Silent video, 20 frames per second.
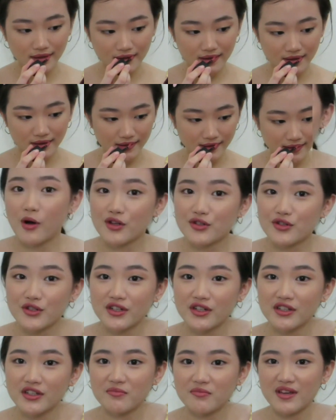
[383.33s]
I'm also going to
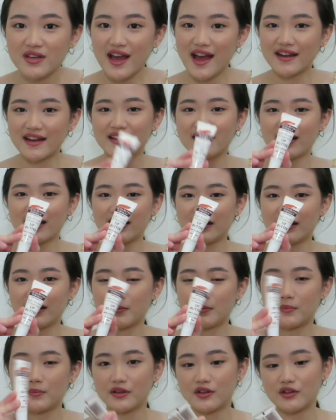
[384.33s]
be adding a little
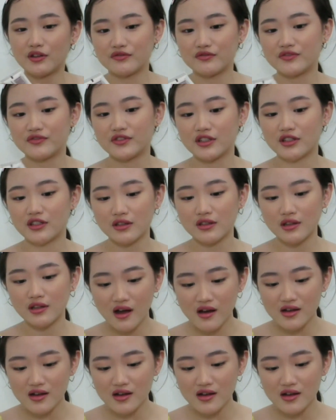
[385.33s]
bit of a gloss.